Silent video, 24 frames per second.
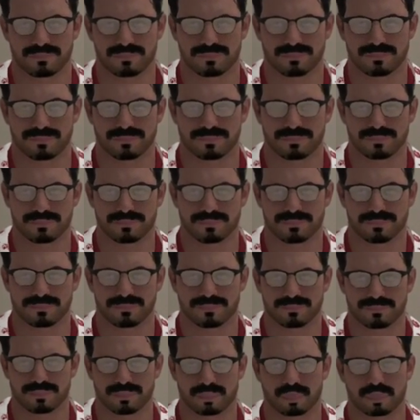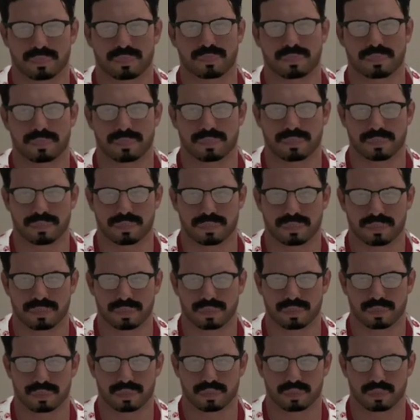on the road to
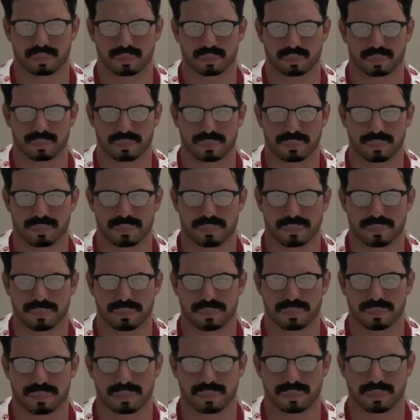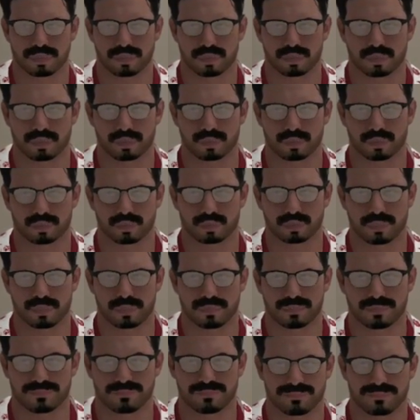Beach Blast. Against
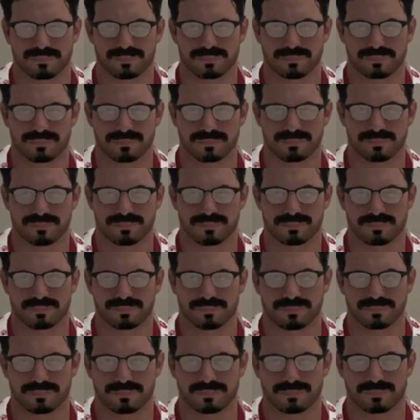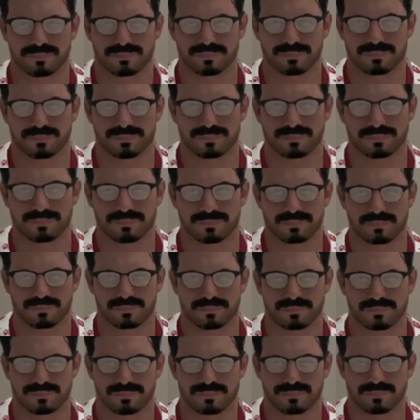who? I guess you'll have to
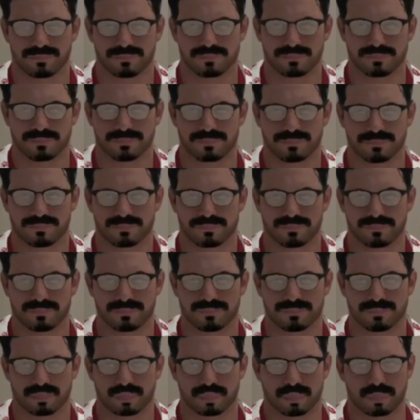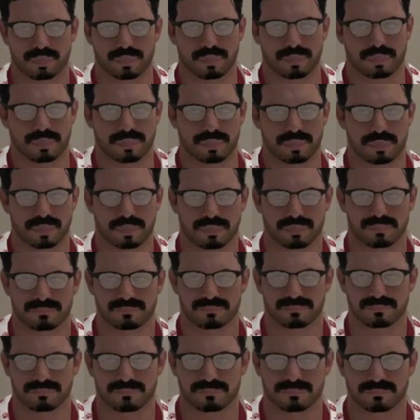see. Now,
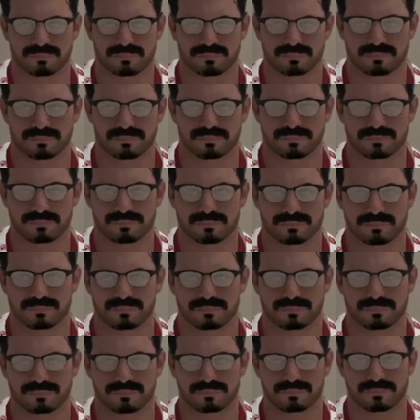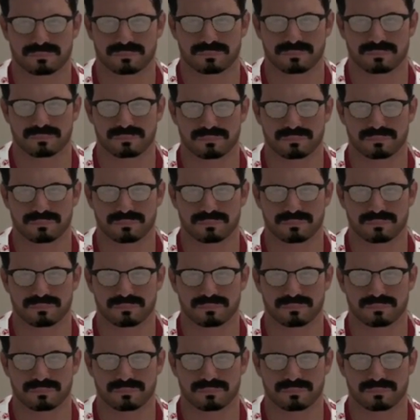let's get to the event itself,